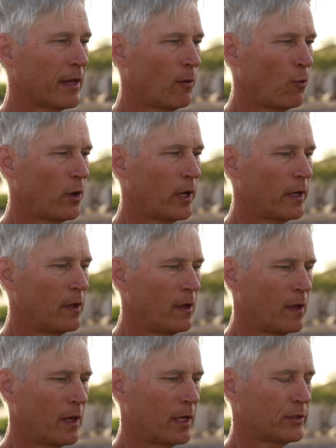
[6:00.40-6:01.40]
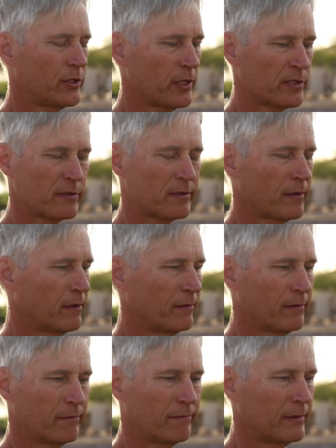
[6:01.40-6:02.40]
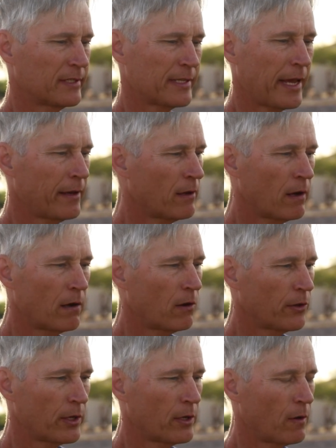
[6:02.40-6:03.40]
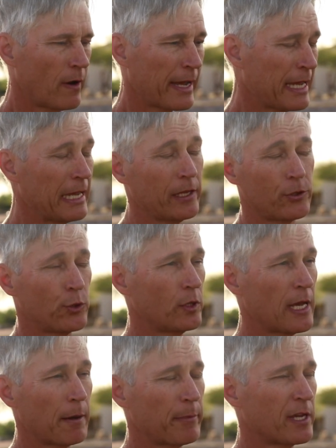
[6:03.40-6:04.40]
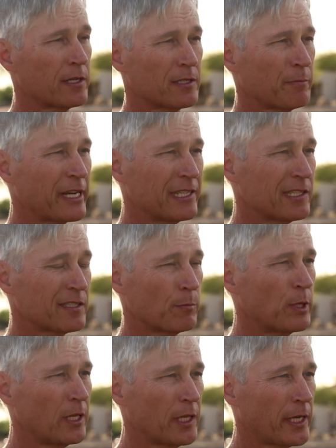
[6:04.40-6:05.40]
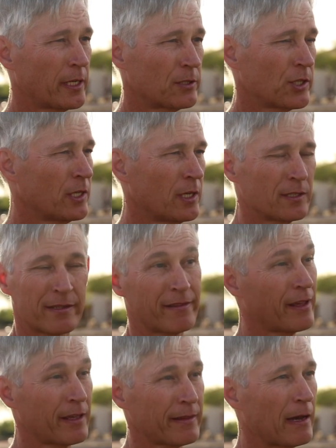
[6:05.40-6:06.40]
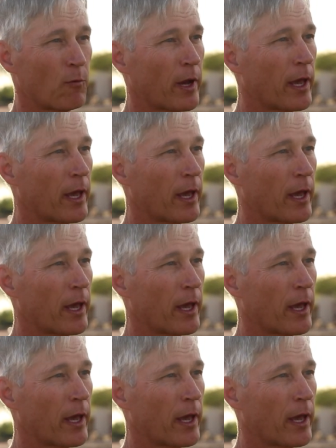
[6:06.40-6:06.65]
that would just say, no, you know, I can't do that because of my disability, and she doesn't think that